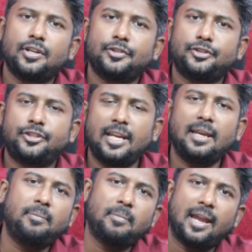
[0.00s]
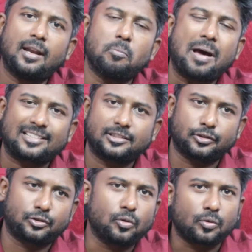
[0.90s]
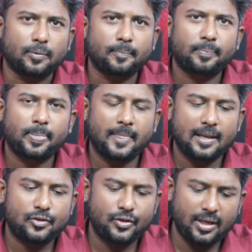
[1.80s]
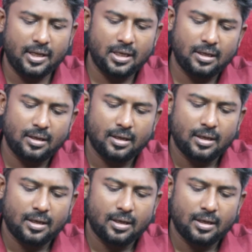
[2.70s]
she made a masterstroke. She